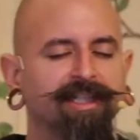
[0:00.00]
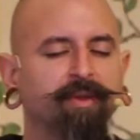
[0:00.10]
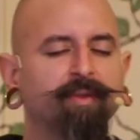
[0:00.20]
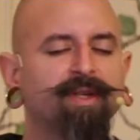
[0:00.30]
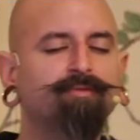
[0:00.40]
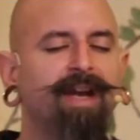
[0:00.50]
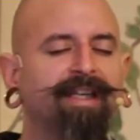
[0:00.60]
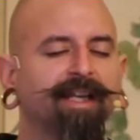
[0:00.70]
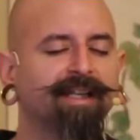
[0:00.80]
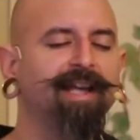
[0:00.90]
where we
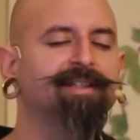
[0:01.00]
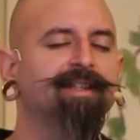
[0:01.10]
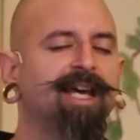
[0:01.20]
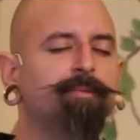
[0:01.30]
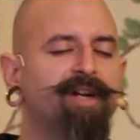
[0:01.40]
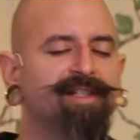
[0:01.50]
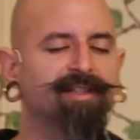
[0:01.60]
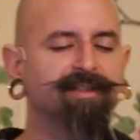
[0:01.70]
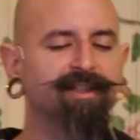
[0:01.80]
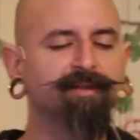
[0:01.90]
recognize that
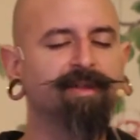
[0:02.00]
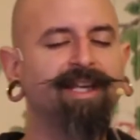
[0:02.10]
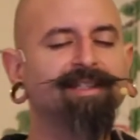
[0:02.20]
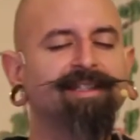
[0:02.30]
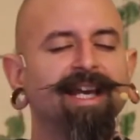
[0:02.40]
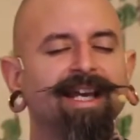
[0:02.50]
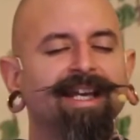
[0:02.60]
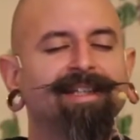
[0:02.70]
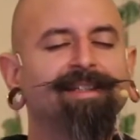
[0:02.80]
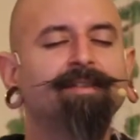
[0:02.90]
presence is
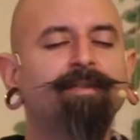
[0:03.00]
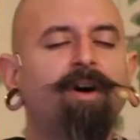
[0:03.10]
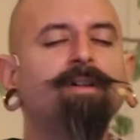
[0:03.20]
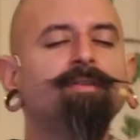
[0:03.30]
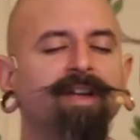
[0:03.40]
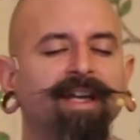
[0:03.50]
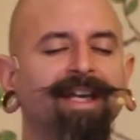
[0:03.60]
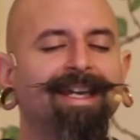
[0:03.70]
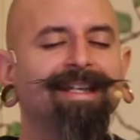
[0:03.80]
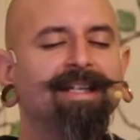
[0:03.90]
evolving
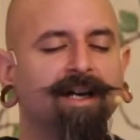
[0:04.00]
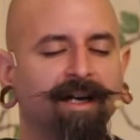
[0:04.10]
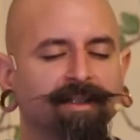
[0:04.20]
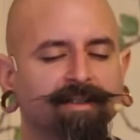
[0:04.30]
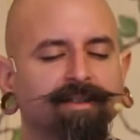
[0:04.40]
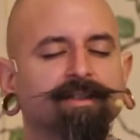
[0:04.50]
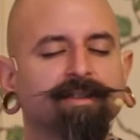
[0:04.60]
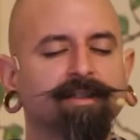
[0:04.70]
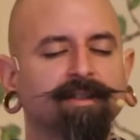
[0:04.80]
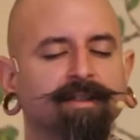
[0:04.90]
in us,